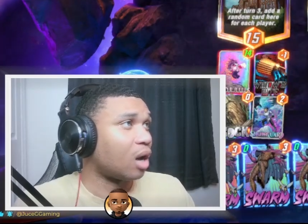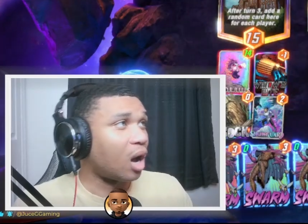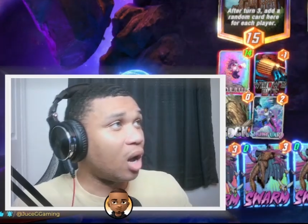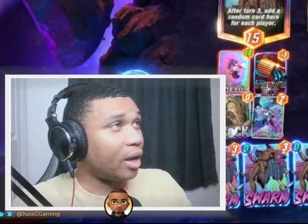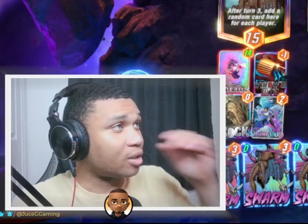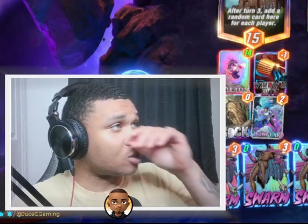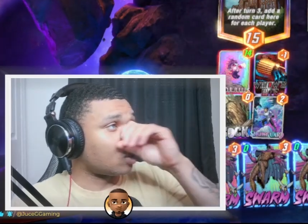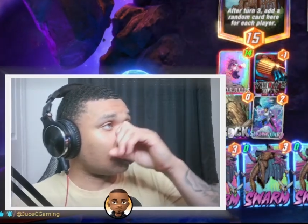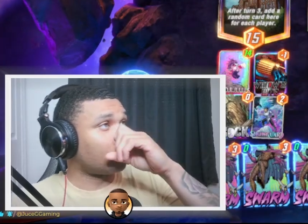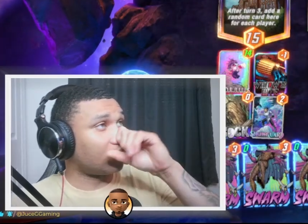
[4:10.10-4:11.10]
All right,
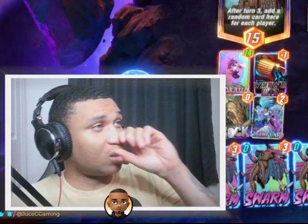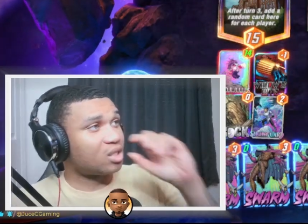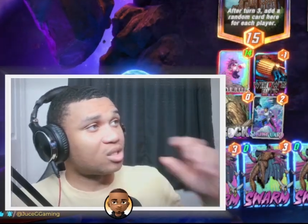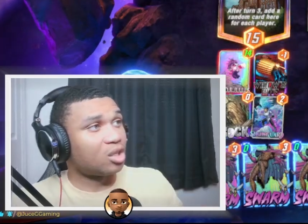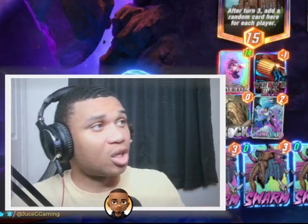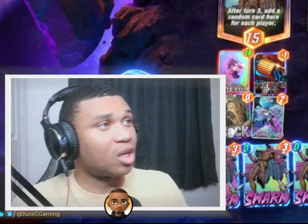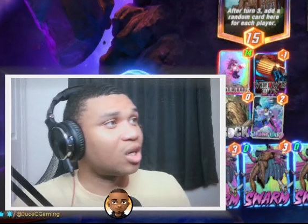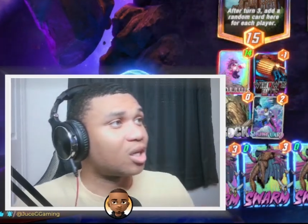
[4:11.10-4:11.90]
so it's looking